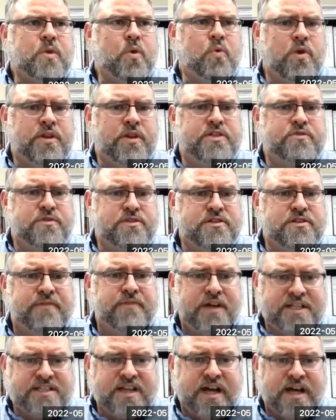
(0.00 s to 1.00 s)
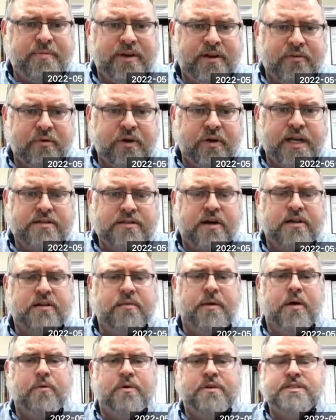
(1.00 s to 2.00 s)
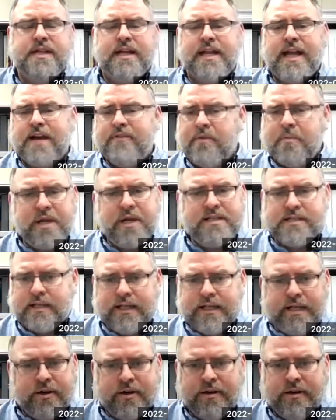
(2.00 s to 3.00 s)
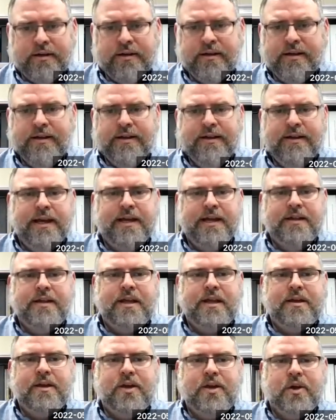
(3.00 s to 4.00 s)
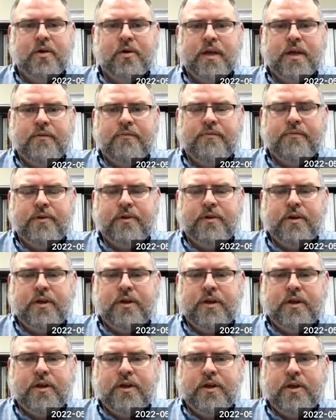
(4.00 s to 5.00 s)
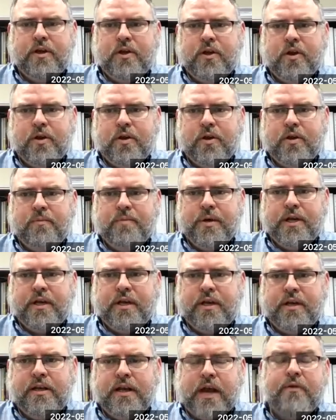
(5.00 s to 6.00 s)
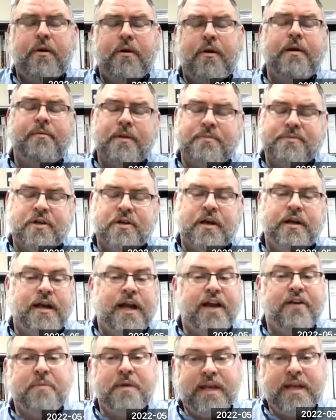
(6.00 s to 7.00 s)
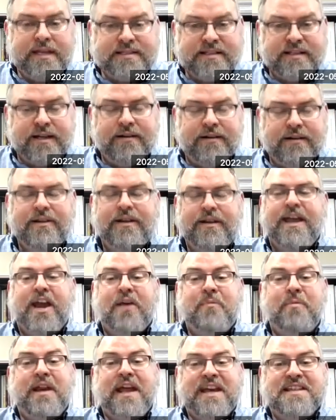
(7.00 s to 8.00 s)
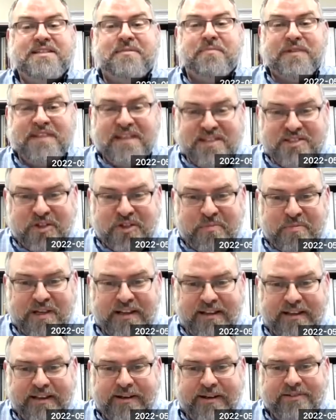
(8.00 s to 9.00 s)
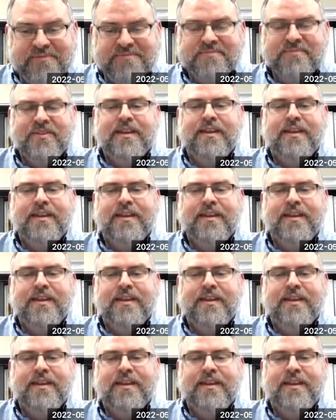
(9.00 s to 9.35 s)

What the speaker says: where this was the very topic of what I talked about, was that everybody's a leader, and if you don't, but I'm sorry, not everybody is a leader. Everybody has the potential to be a leader,